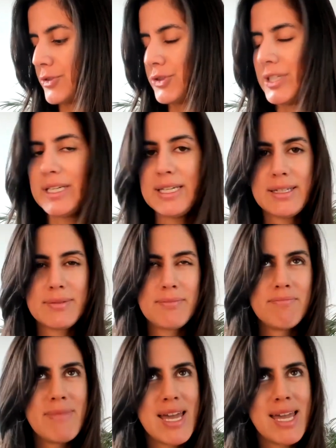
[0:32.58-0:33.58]
three
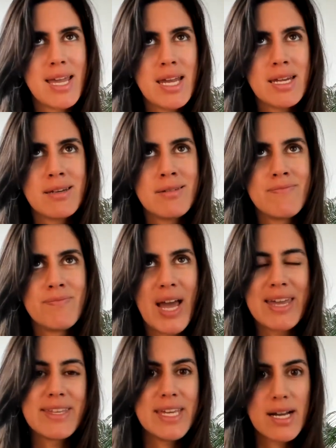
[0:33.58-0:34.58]
main
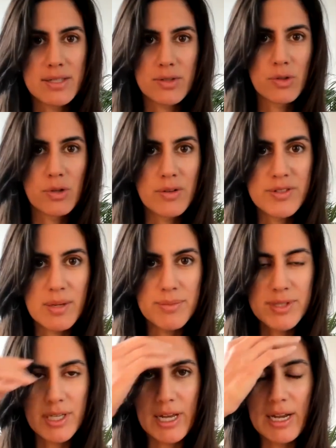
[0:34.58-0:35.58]
ideas or
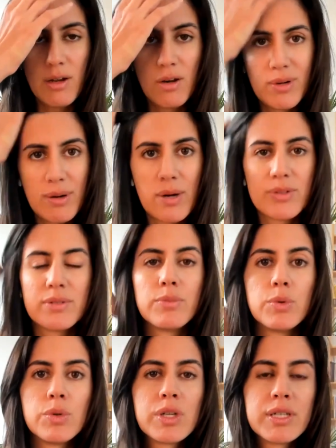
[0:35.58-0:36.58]
concepts that I love about the
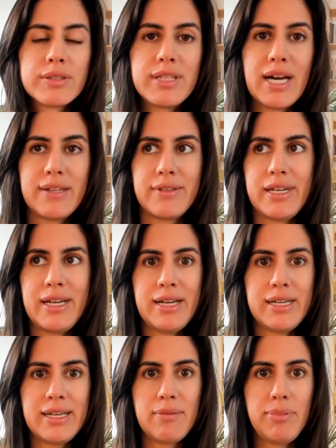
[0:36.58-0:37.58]
book and that
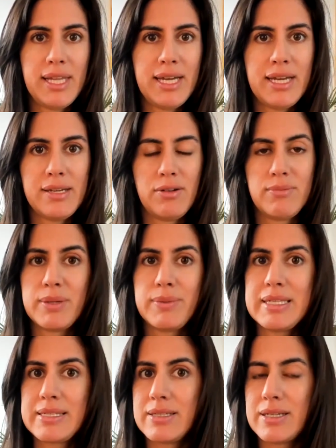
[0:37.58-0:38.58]
I apply on my
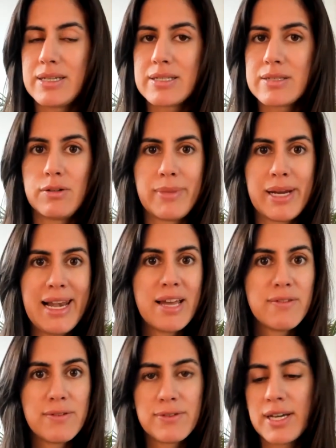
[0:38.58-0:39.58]
business, on my
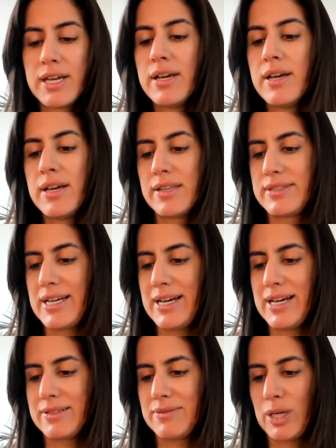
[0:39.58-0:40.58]
life,
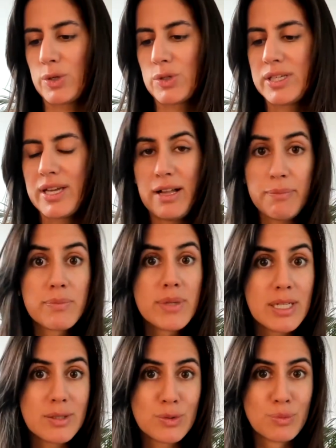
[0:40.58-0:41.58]
that actually help
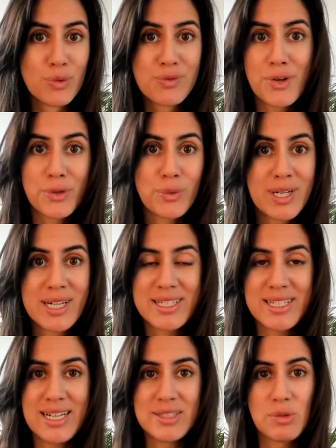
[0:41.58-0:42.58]
me to move forward
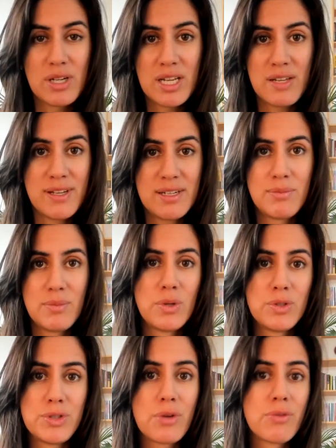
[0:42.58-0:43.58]
and to live in a
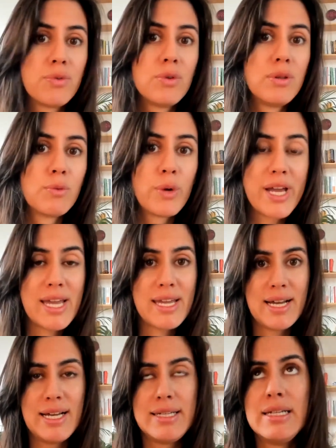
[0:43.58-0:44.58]
more joyful way
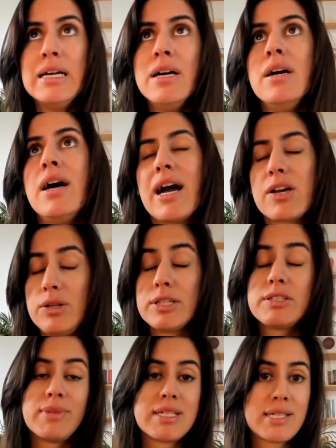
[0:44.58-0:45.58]
and
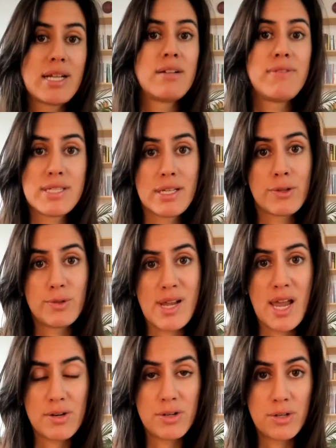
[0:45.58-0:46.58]
acknowledge myself as a
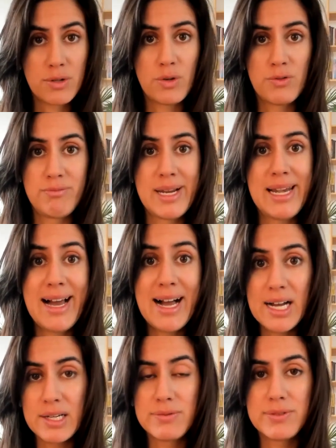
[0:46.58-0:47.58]
creator of my
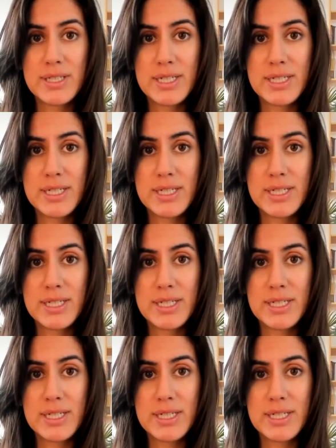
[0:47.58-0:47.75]
life,